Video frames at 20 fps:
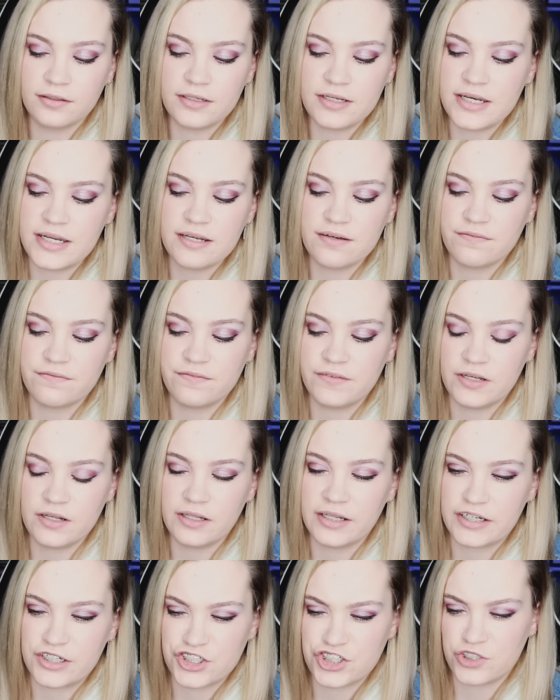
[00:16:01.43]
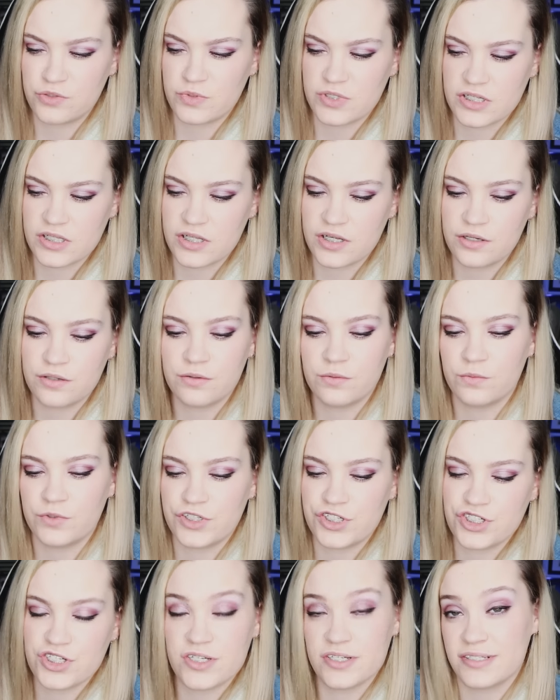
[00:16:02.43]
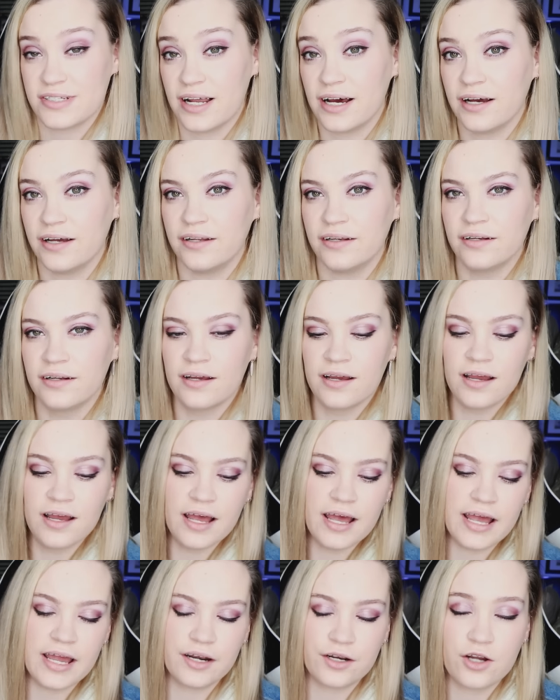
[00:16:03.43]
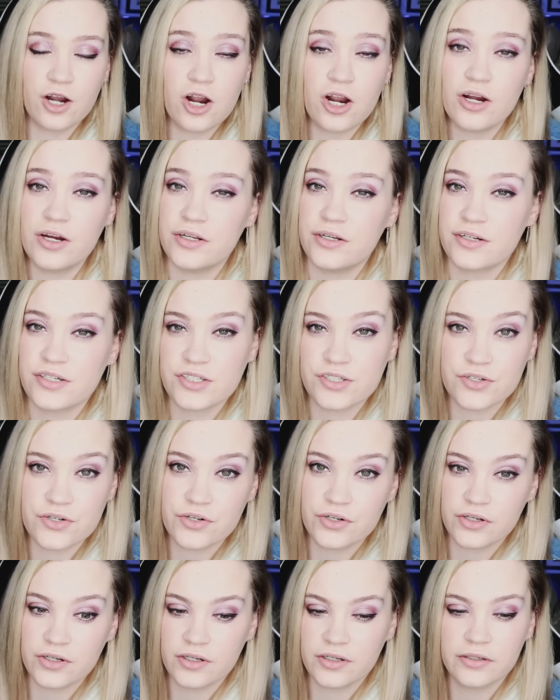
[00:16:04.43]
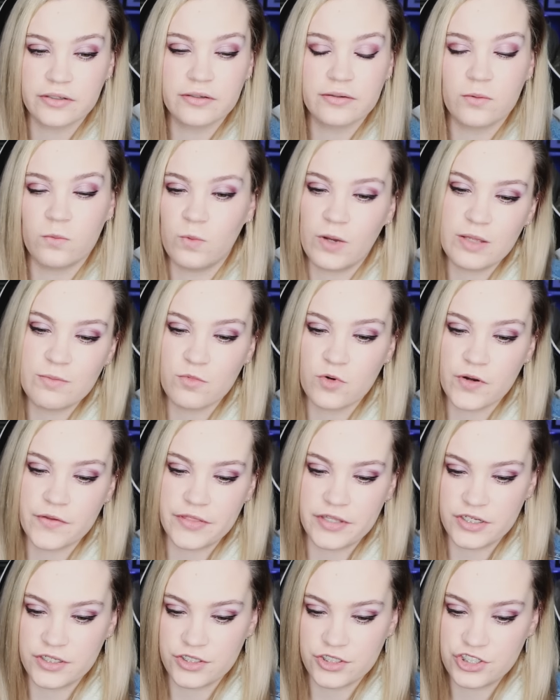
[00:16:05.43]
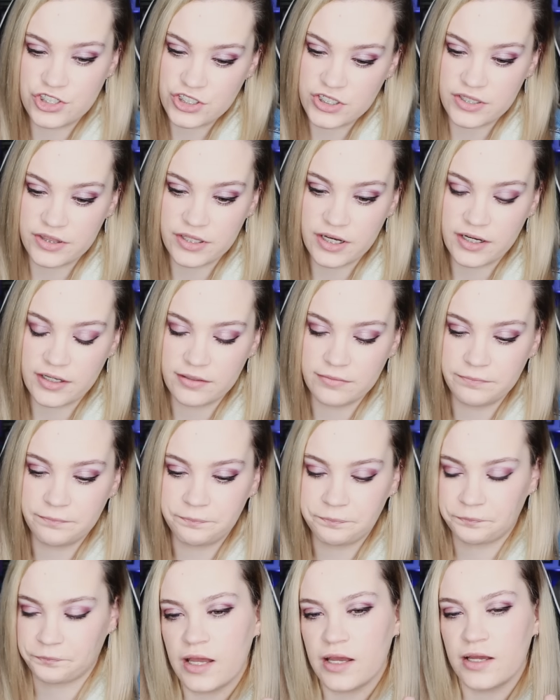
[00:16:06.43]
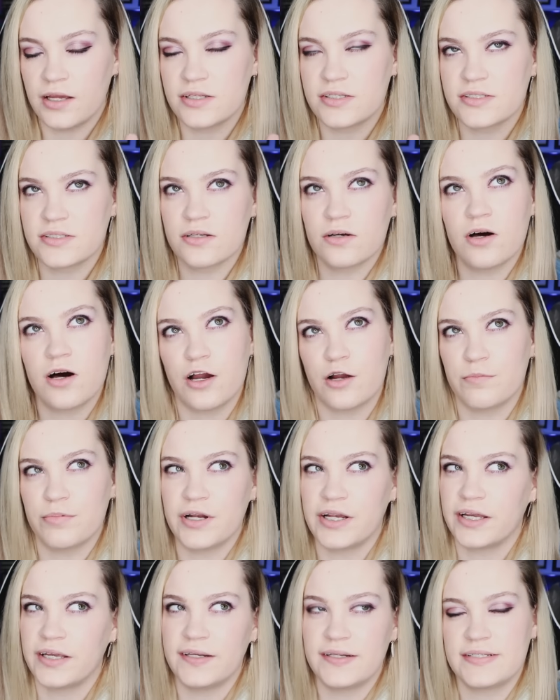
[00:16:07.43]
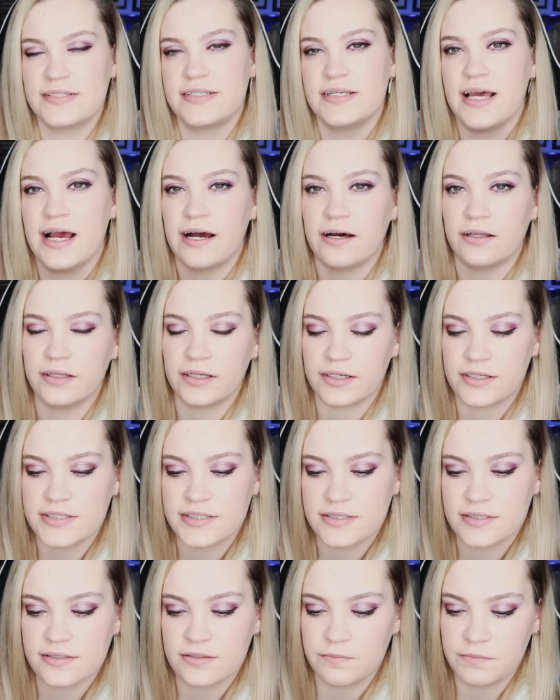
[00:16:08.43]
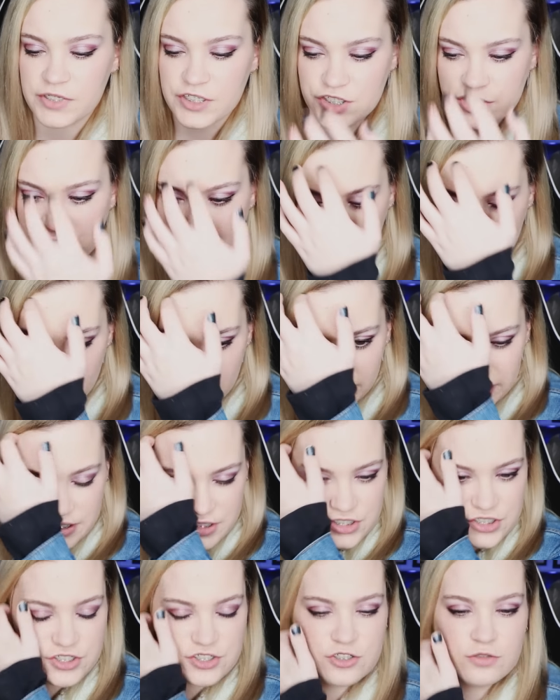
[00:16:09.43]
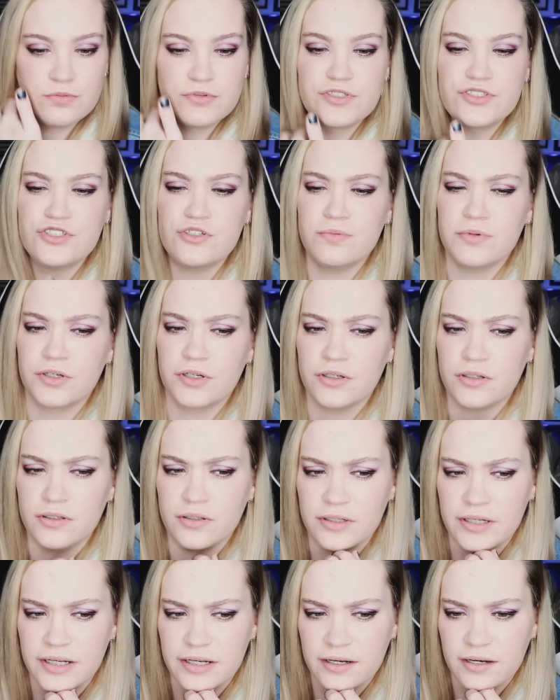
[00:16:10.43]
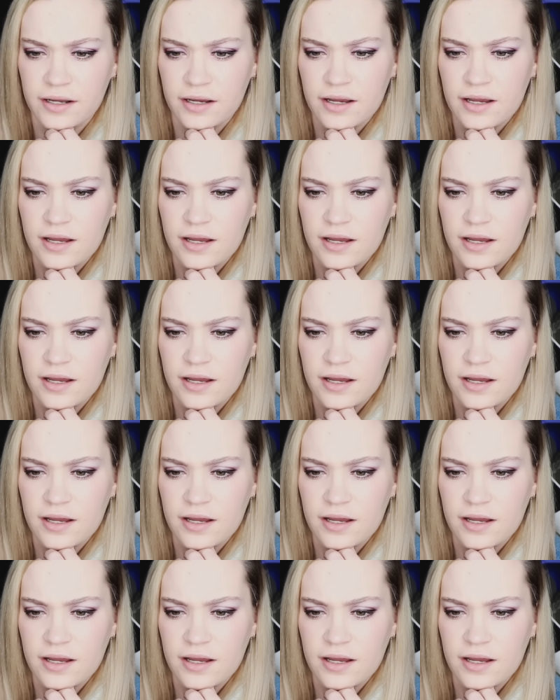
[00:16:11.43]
Nia feel like she was alone when she's not, and Kara understood her way more than she thought. It's still heartbreaking to see Alex be so against Supergirl, and